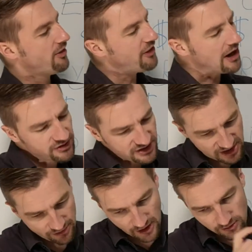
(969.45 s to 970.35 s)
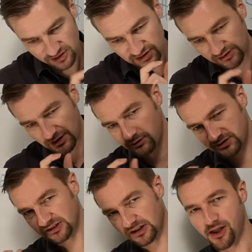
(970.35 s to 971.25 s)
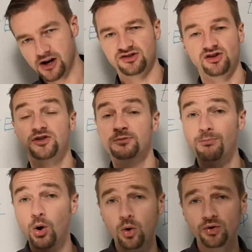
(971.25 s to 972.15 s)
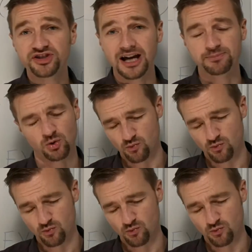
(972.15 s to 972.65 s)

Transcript: thousands and thousands and thousands and thousands of small steps,